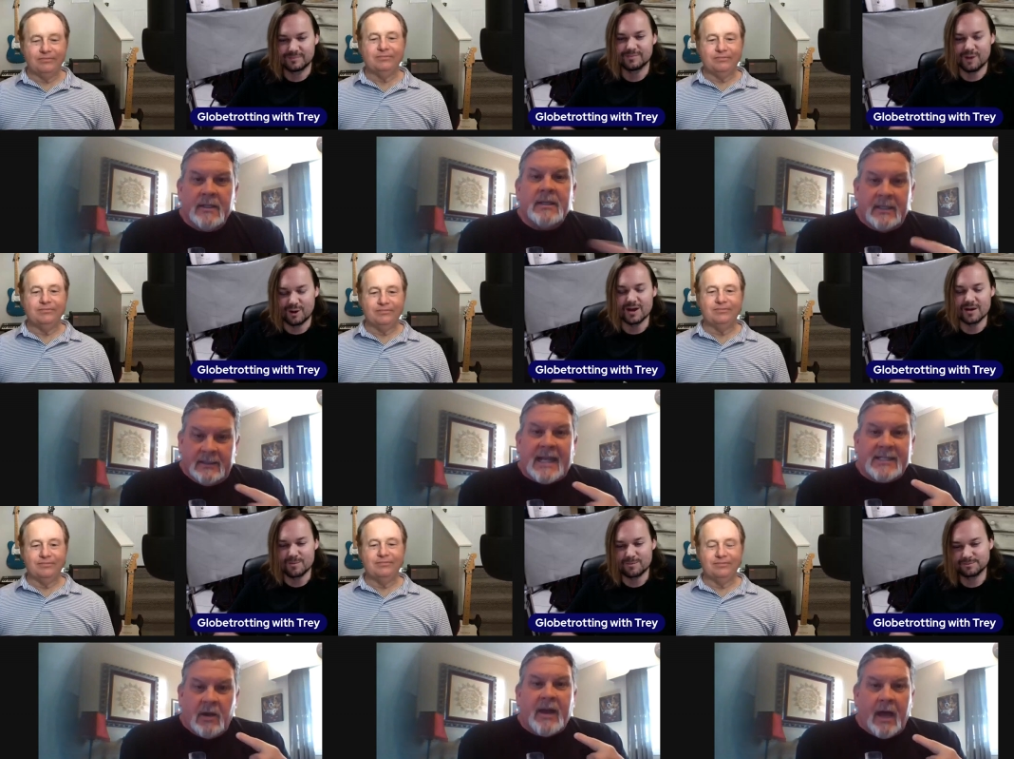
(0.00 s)
Speaker 1: Oh, yeah. That's
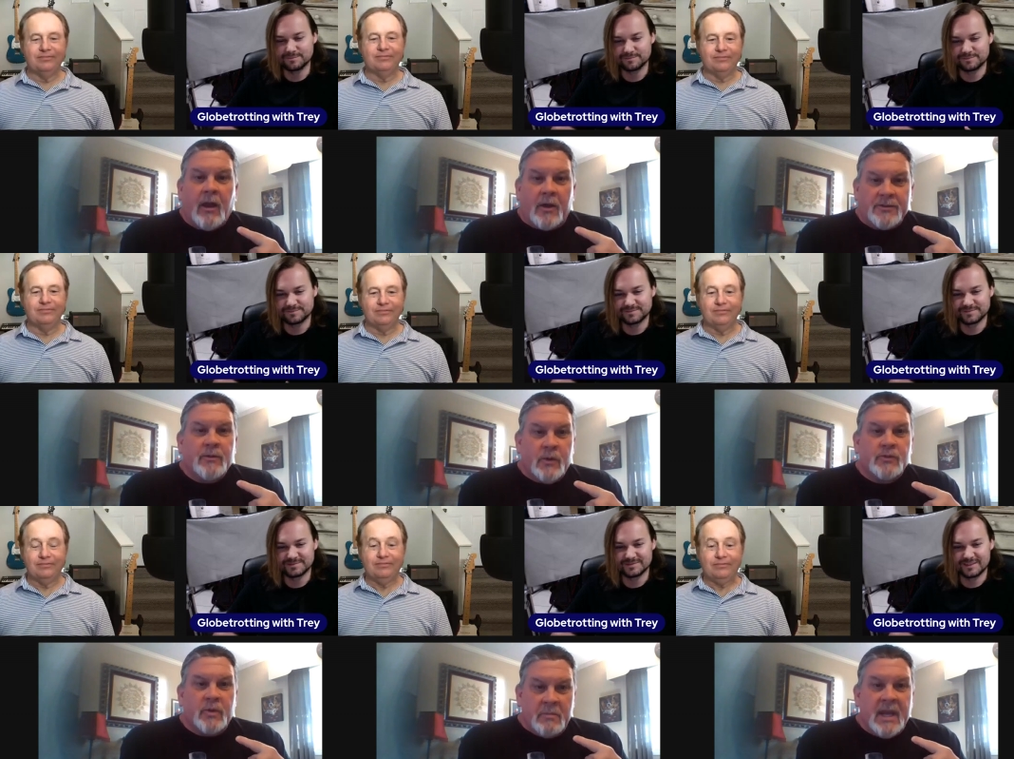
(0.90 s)
how Cal Lawson
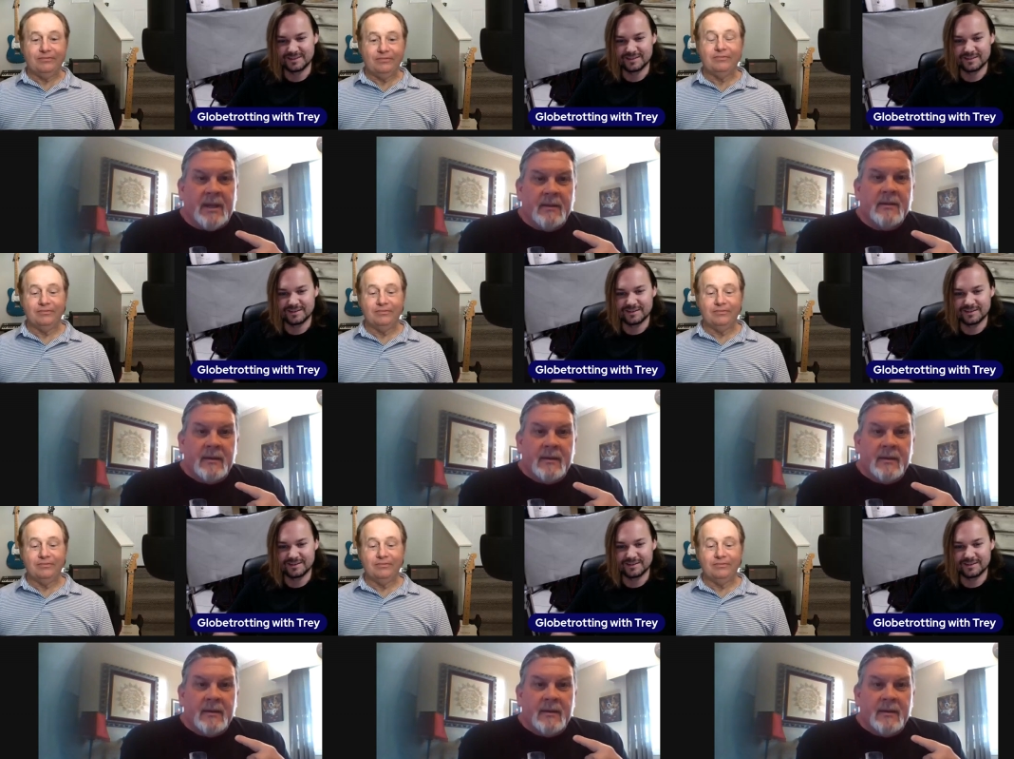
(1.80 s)
was with me.